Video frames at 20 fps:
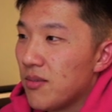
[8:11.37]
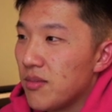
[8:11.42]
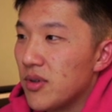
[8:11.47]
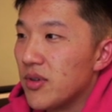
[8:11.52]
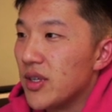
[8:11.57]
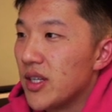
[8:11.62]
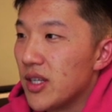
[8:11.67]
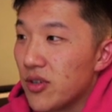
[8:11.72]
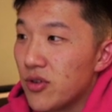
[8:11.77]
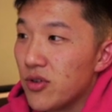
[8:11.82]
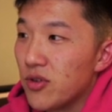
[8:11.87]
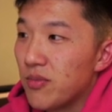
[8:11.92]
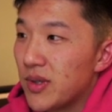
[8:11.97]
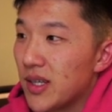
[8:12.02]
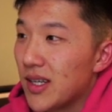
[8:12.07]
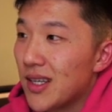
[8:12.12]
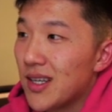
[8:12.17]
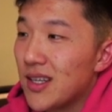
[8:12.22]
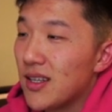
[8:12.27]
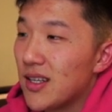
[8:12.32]
Mudit
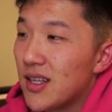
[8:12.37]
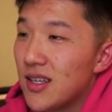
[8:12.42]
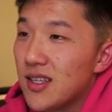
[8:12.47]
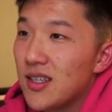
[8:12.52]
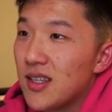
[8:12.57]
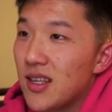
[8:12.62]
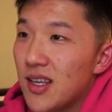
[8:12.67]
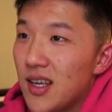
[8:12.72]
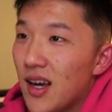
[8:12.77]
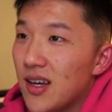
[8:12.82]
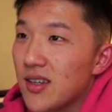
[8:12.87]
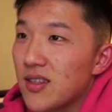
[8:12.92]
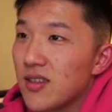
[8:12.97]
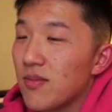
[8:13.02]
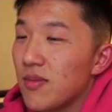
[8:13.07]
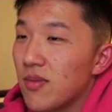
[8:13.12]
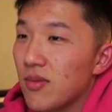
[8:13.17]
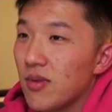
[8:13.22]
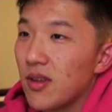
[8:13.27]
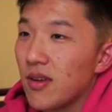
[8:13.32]
Gupta, he he's he has
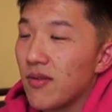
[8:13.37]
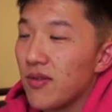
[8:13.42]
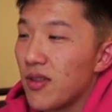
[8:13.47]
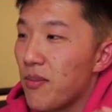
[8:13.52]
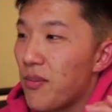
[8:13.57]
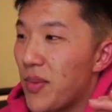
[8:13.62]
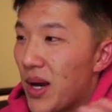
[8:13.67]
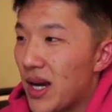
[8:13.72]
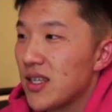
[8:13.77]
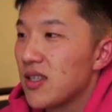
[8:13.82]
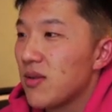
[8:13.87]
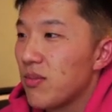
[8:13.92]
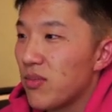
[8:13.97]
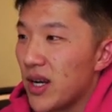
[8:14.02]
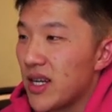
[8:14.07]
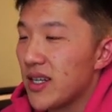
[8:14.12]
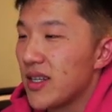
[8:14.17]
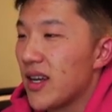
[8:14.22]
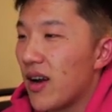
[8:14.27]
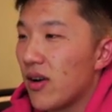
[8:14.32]
some of the best
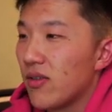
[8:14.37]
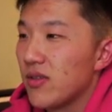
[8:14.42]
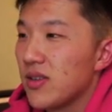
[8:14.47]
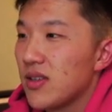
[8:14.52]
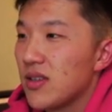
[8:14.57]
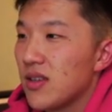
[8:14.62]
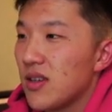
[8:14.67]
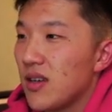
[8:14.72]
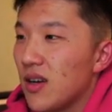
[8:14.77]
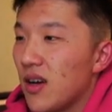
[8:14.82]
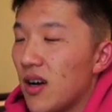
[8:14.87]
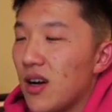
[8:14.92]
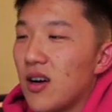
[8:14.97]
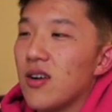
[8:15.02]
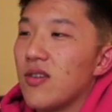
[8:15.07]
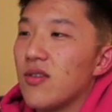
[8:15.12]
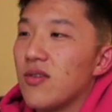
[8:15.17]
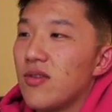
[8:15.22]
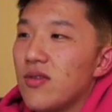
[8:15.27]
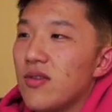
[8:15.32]
breakdowns
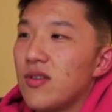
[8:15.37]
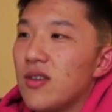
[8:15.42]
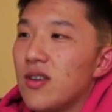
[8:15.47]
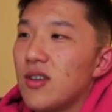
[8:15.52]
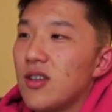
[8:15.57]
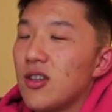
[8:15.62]
of